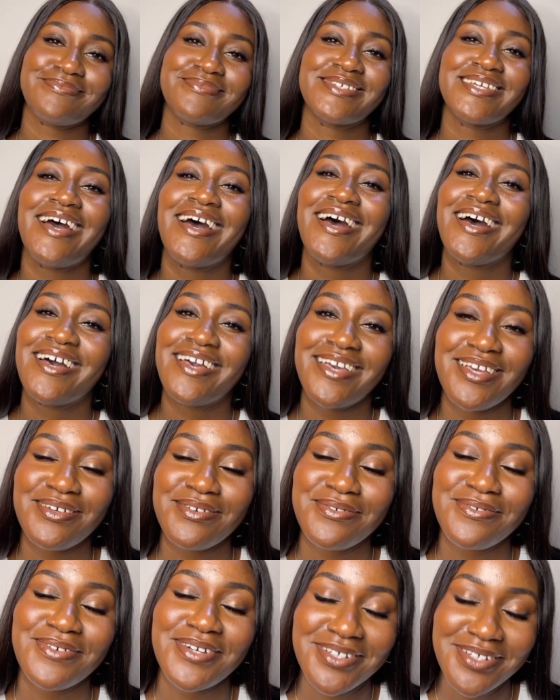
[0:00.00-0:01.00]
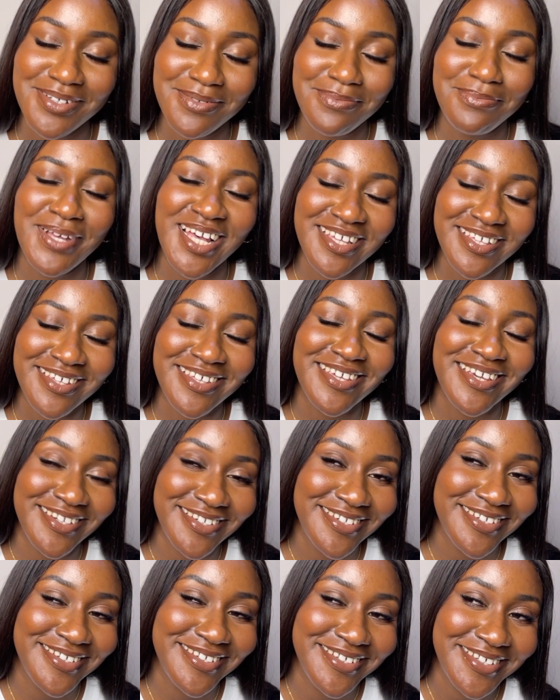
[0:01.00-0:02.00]
Hi, welcome back again
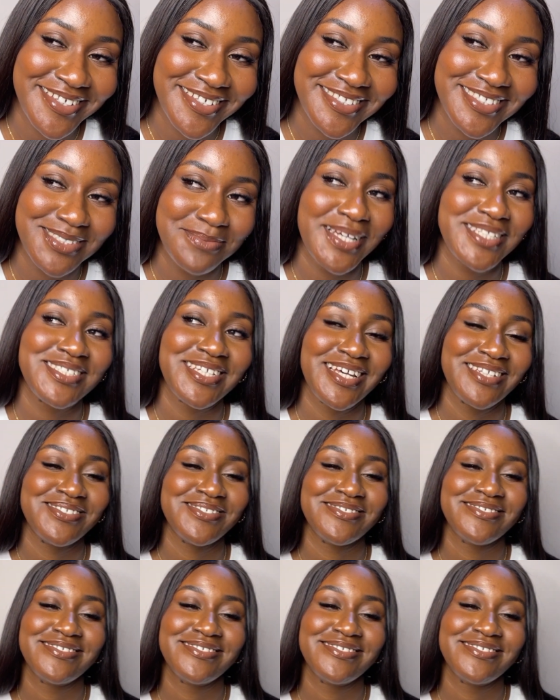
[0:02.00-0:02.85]
to my channel.